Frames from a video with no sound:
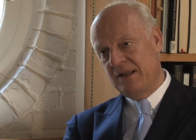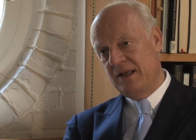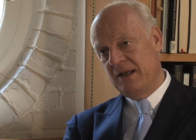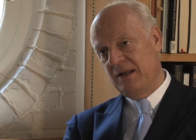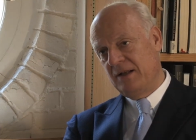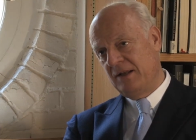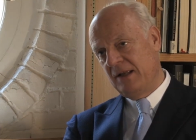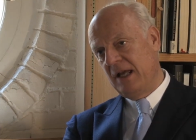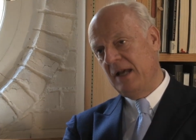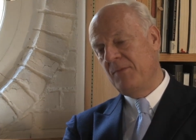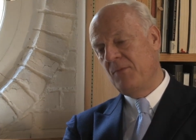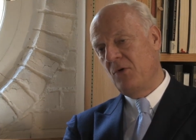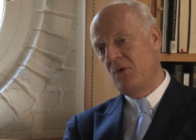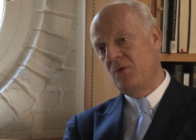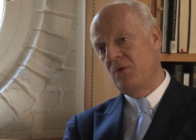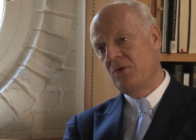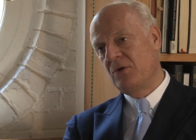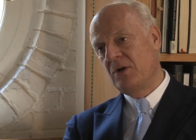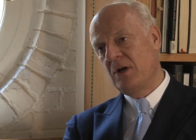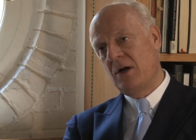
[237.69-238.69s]
the
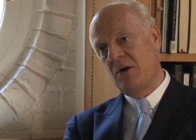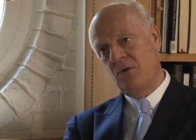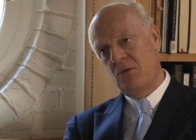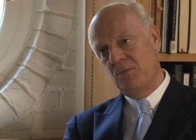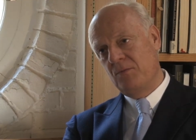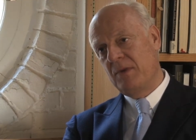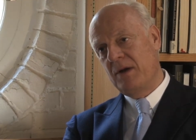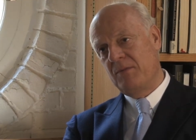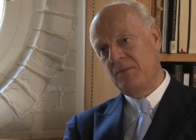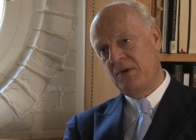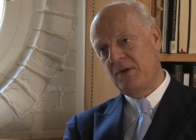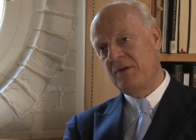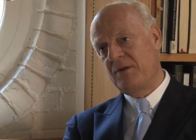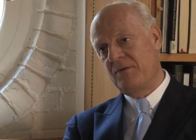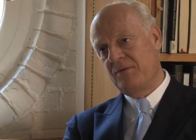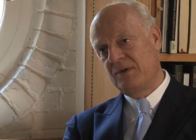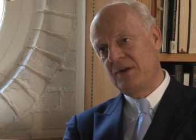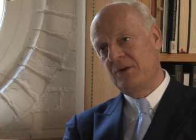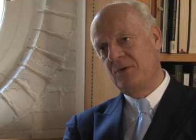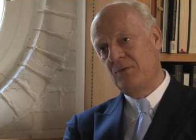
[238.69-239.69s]
neighborhood are all members
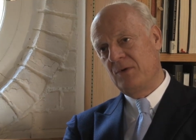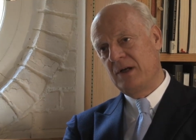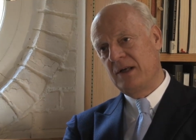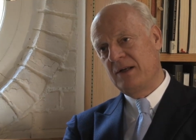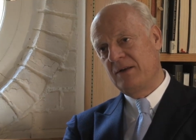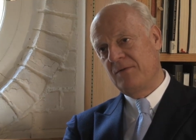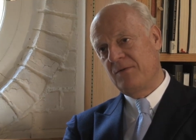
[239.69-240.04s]
of the UN,